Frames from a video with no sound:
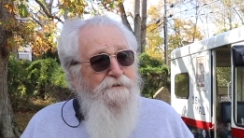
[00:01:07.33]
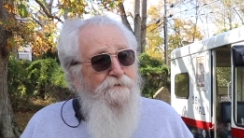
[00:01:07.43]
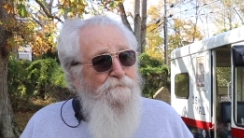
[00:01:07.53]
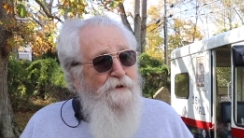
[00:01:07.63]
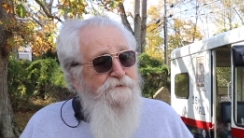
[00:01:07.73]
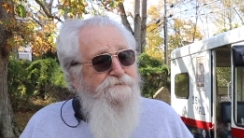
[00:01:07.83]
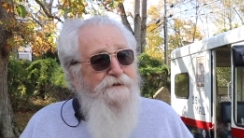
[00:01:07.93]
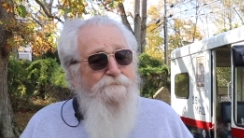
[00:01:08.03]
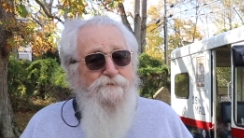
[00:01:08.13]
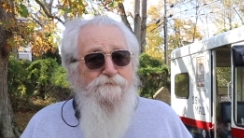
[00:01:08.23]
there about
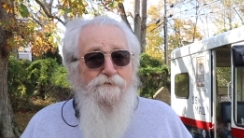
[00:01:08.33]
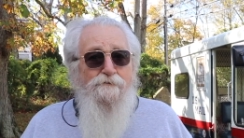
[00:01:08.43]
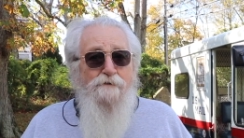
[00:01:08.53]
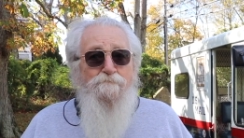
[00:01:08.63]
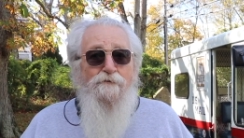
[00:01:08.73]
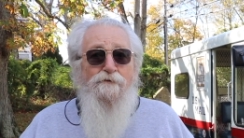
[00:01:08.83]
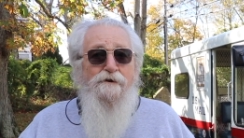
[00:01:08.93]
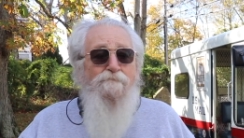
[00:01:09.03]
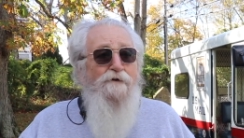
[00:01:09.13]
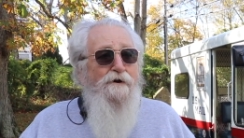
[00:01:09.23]
7:30, pulled
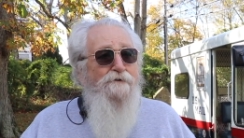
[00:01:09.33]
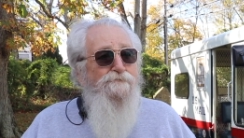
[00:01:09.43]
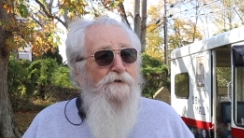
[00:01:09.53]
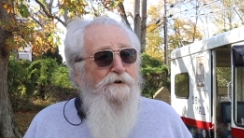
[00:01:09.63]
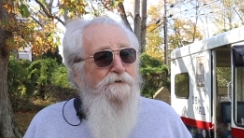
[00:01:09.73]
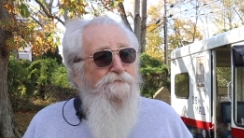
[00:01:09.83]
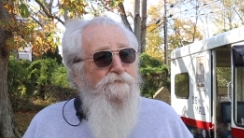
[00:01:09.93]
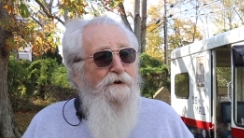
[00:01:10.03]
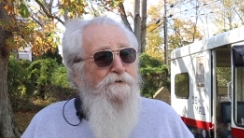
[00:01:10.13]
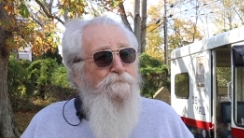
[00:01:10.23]
in with our truck and
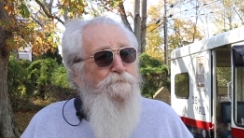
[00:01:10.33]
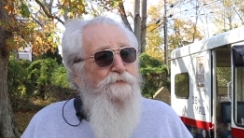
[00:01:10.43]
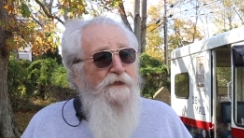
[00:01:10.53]
trailer,